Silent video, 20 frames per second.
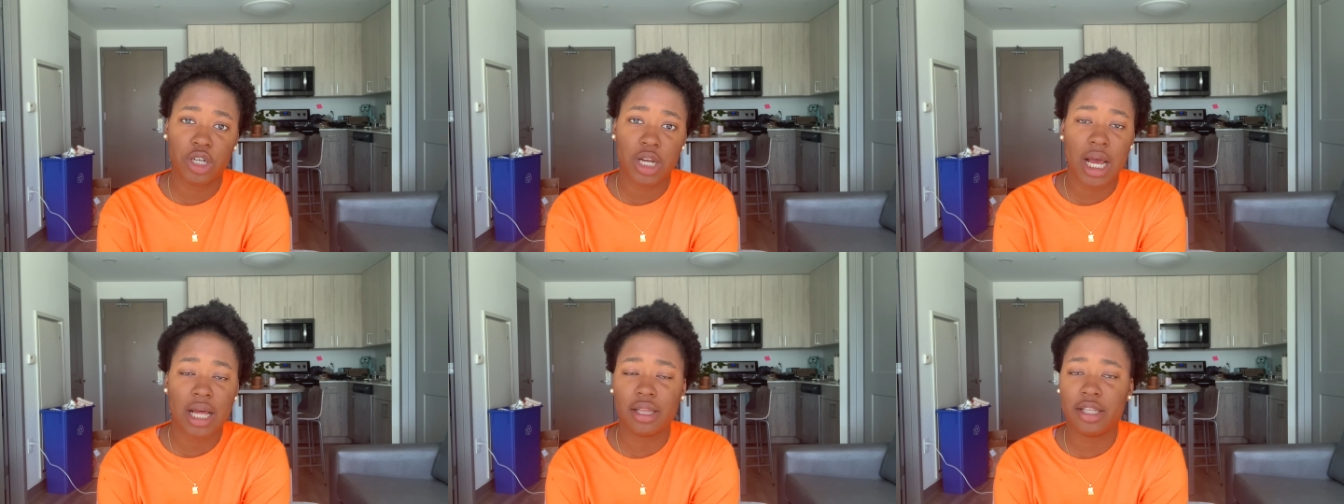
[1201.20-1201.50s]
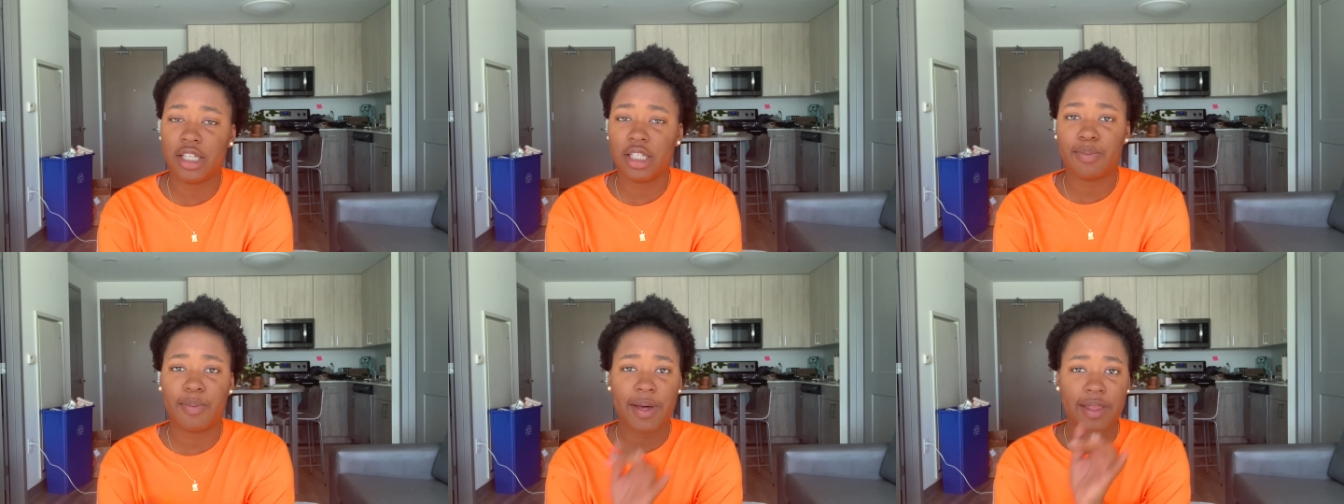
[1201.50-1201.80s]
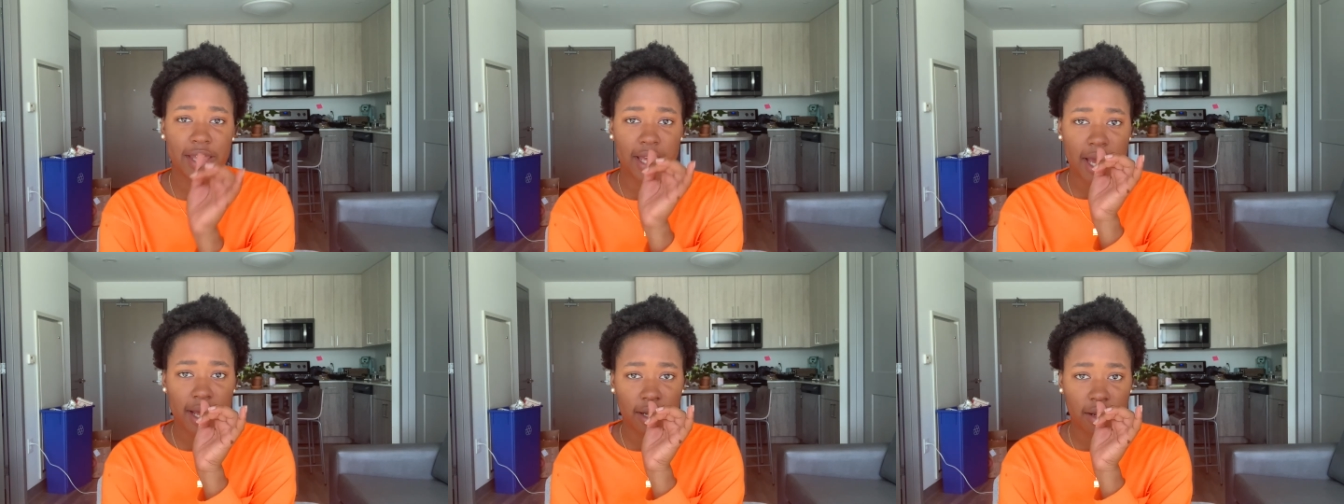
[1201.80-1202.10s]
at least by
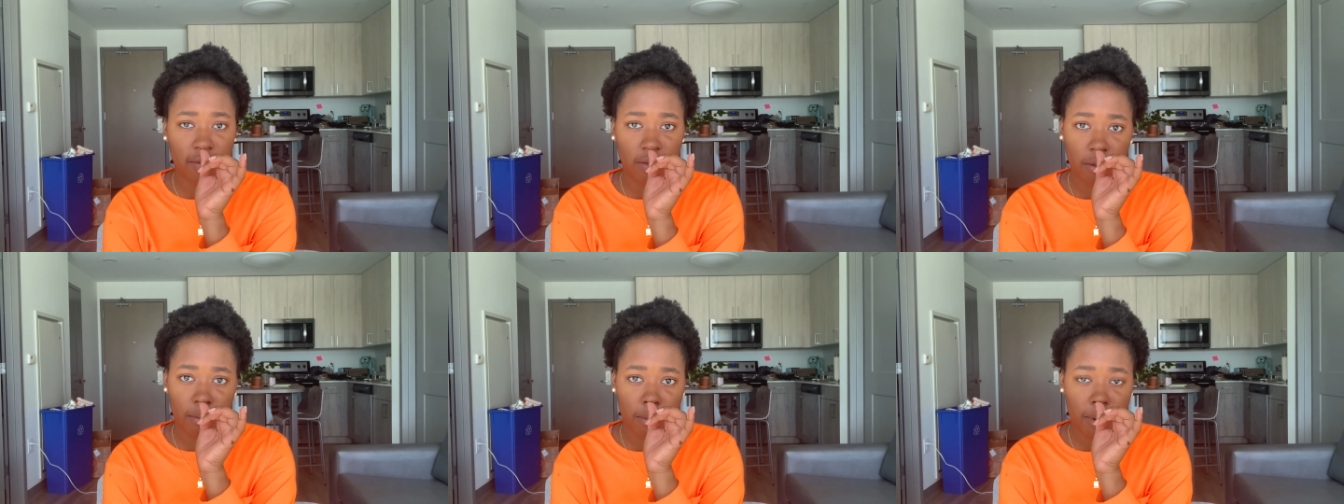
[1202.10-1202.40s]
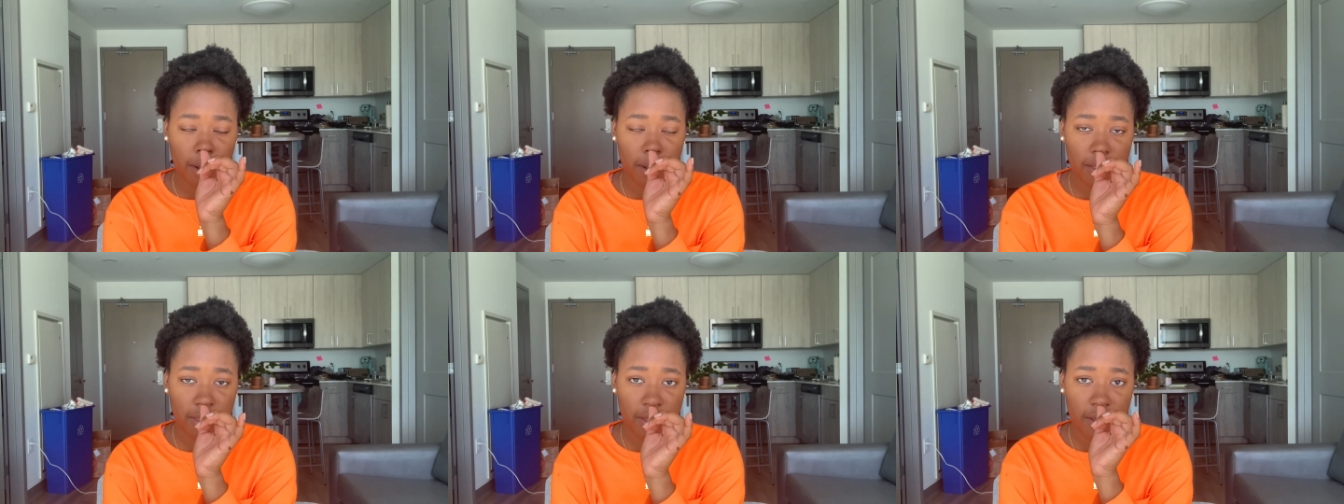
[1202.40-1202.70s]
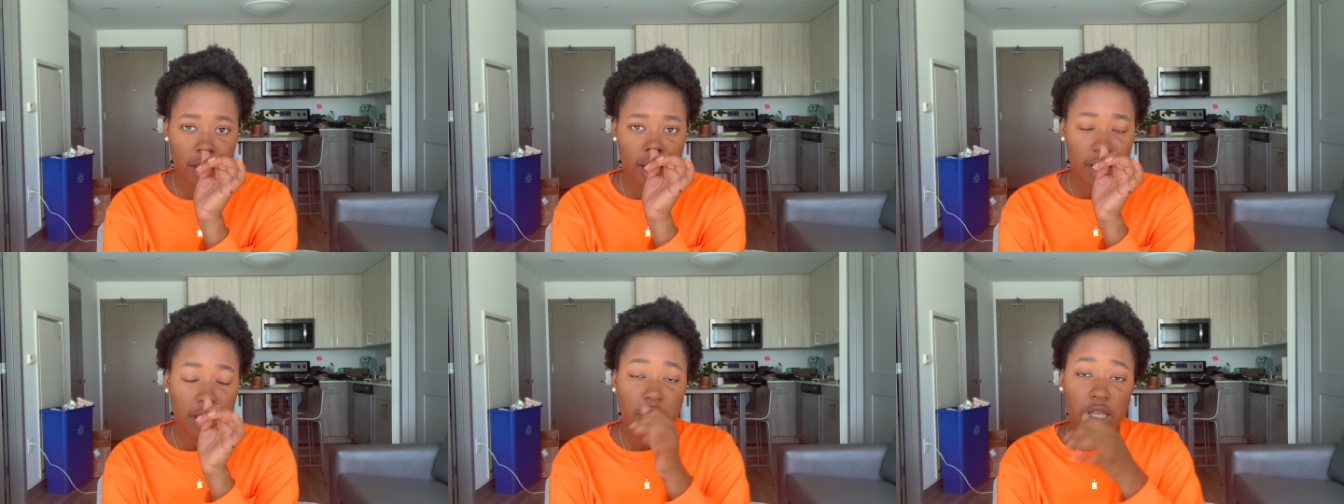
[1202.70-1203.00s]
the end of the month.
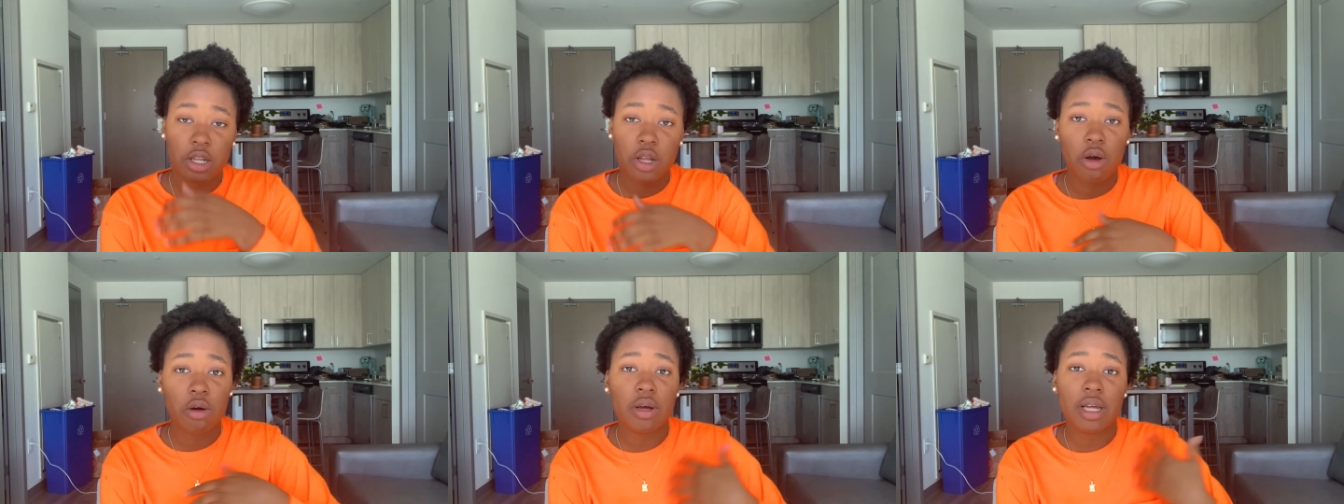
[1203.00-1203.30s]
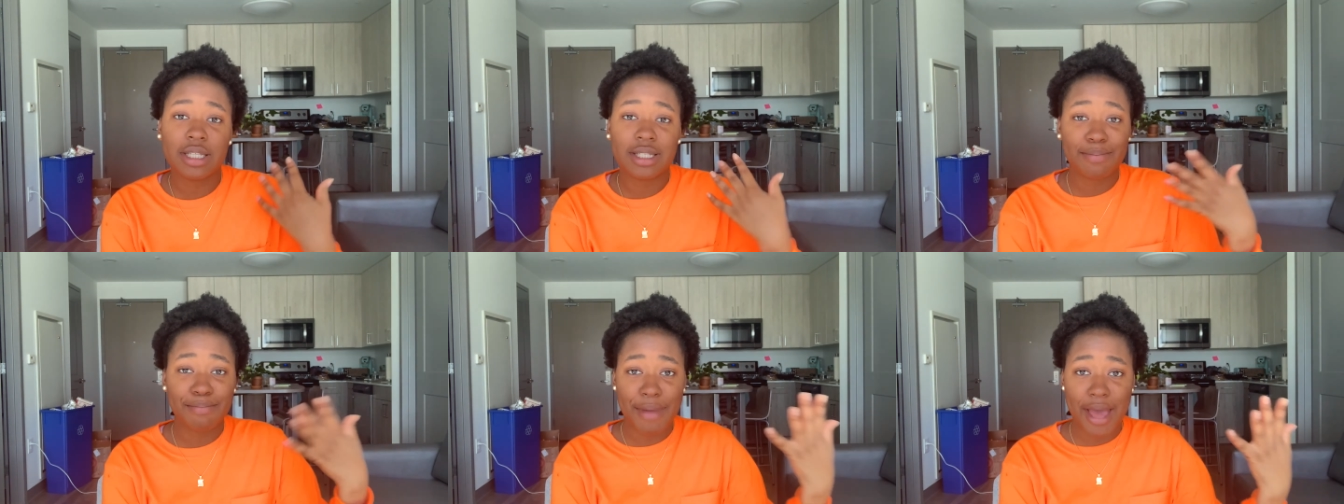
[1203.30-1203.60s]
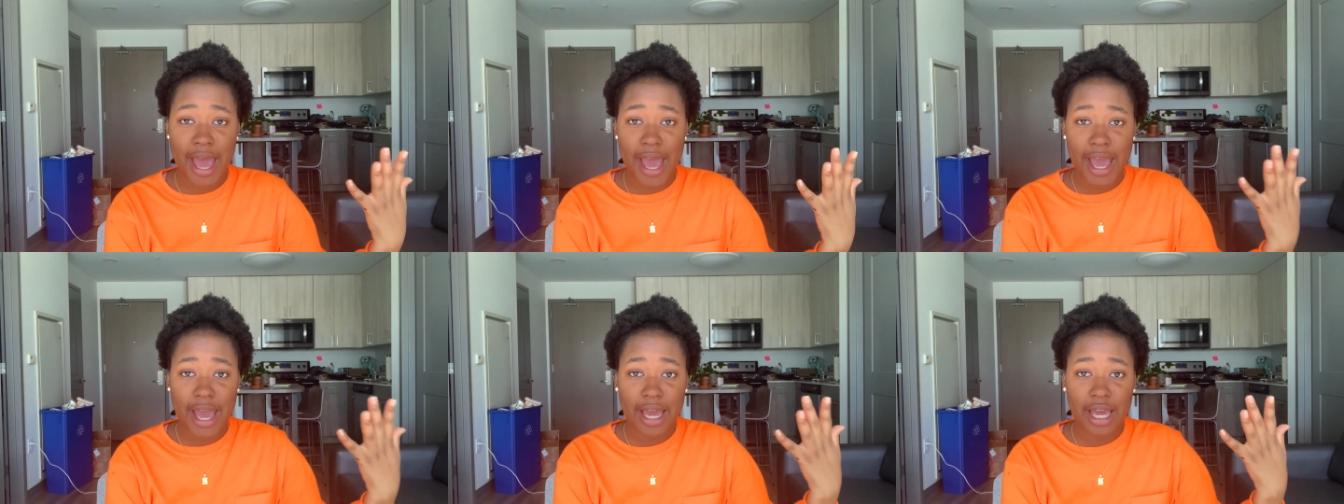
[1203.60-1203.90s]
You know, it's
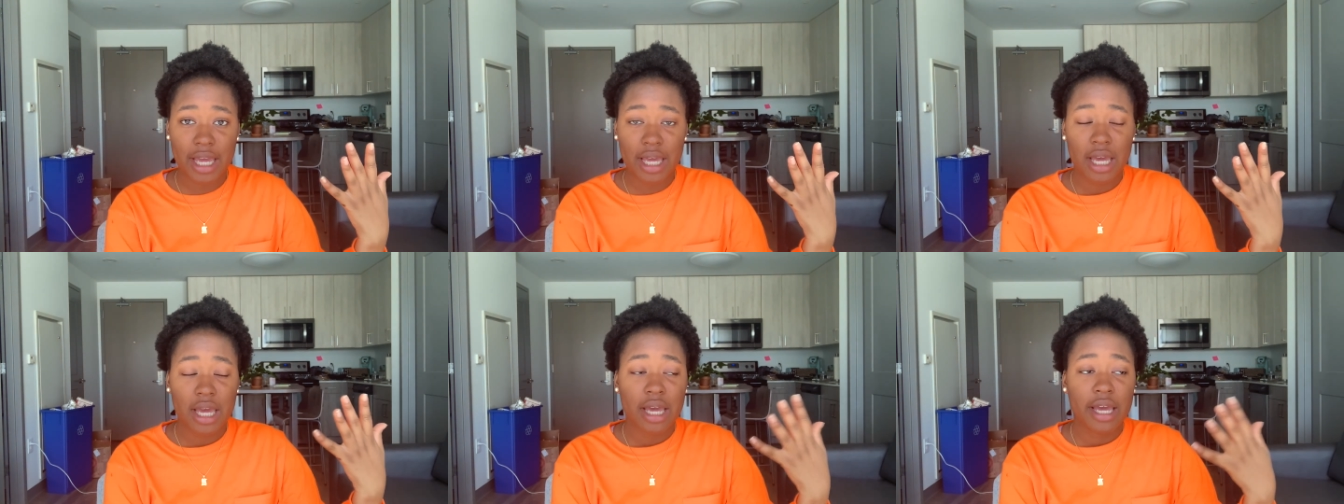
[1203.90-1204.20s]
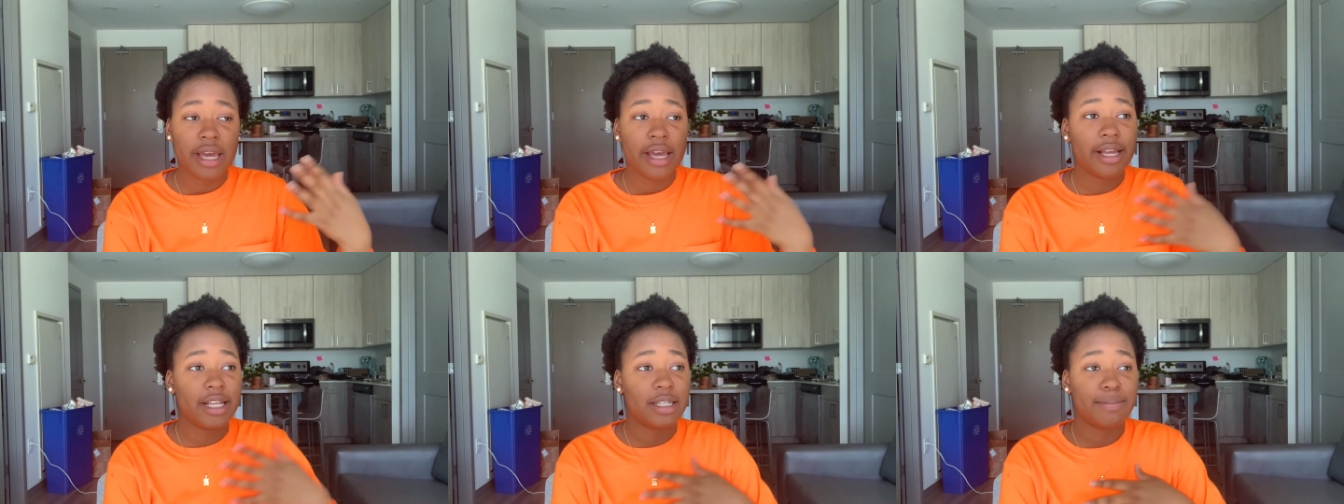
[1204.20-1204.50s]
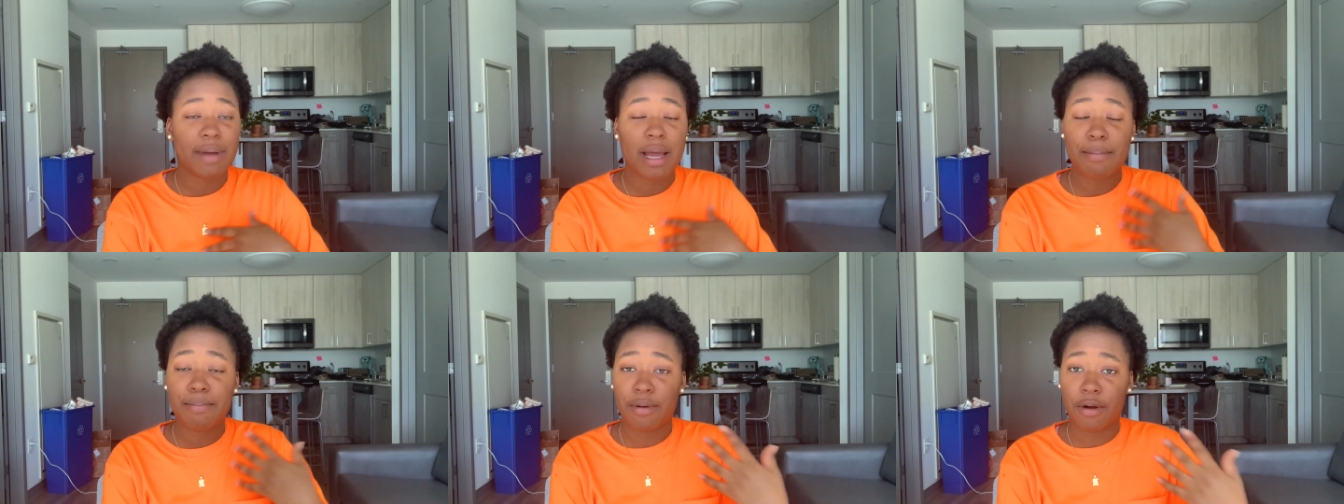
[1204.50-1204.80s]
May, it's
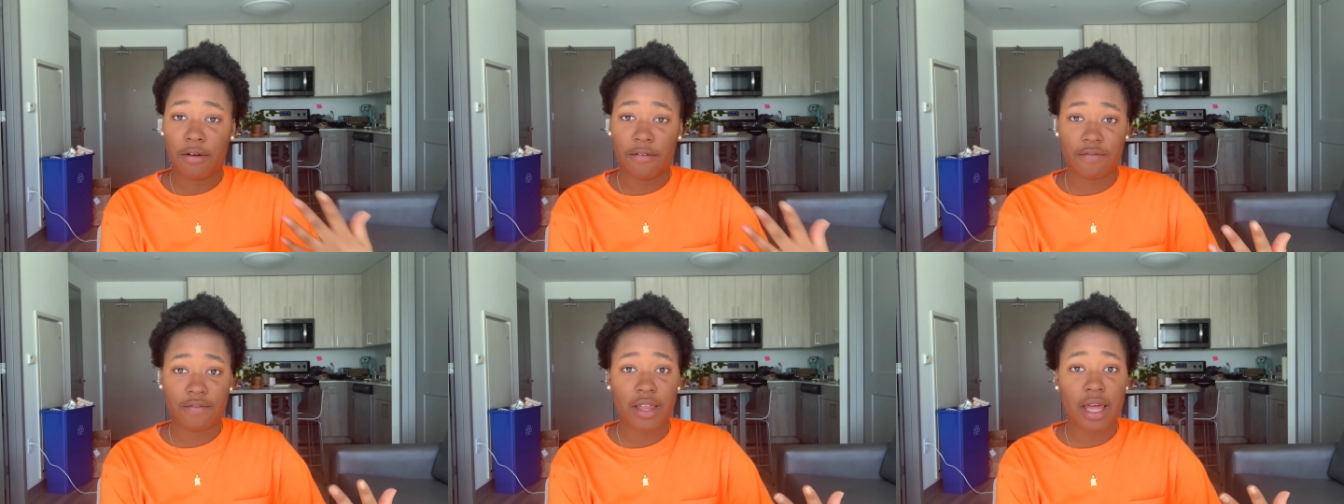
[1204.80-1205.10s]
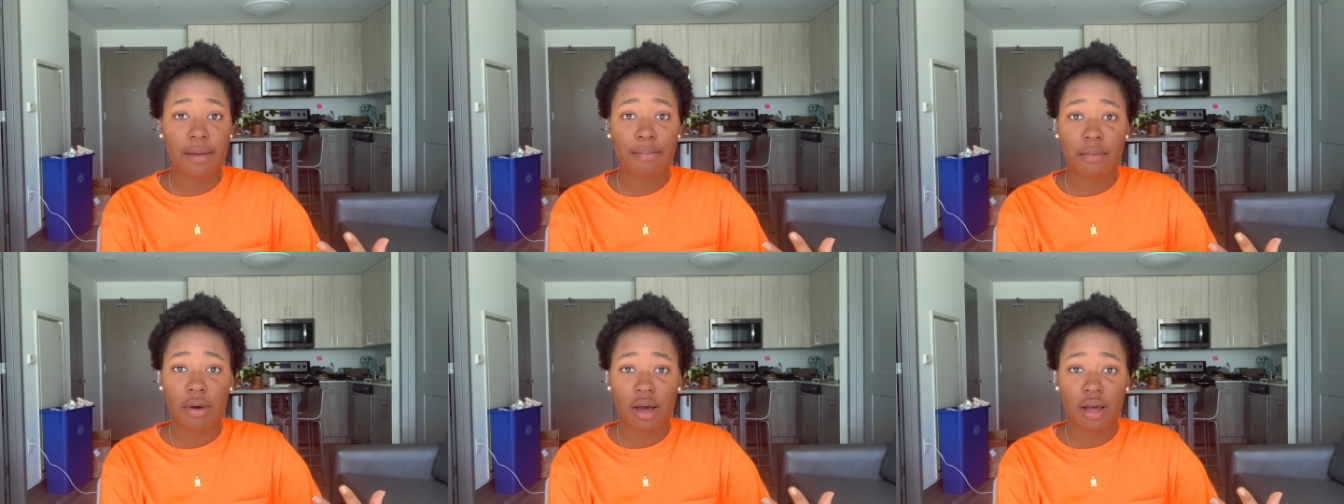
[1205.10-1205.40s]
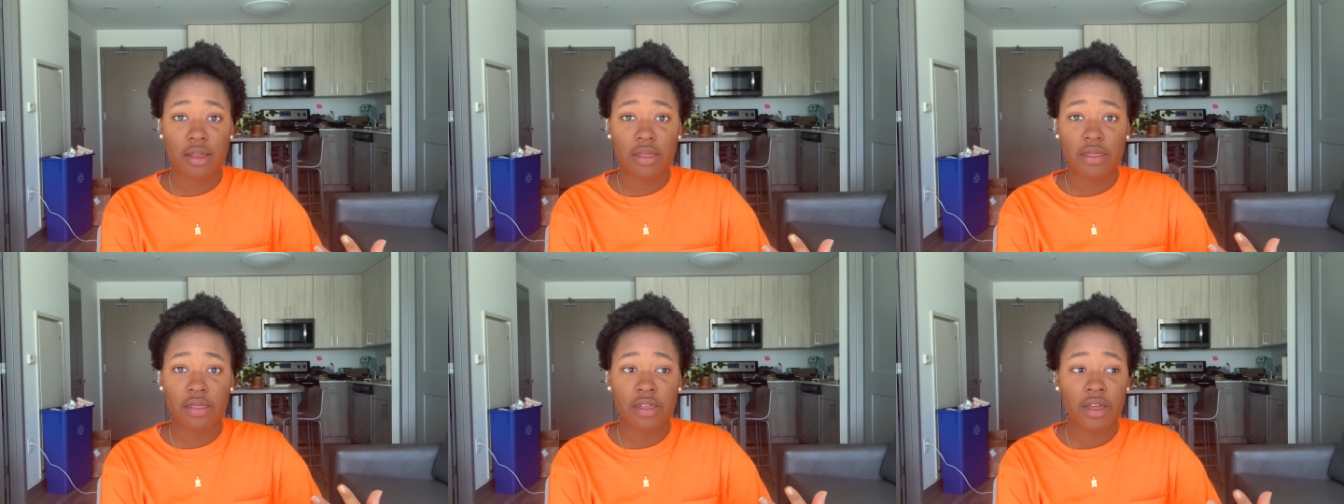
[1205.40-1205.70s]
my birthday
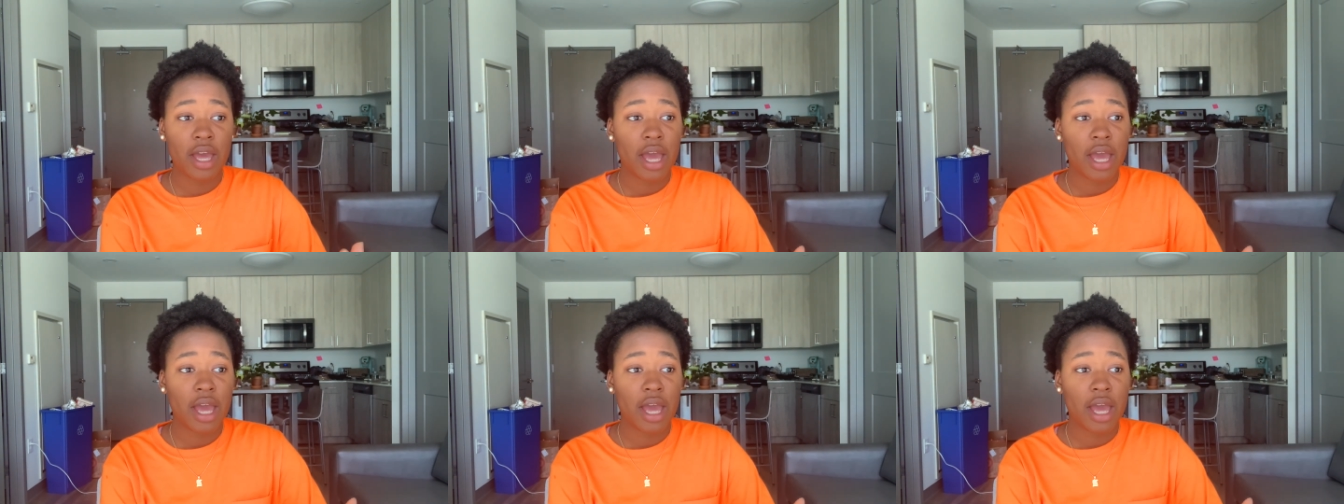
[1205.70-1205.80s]
month,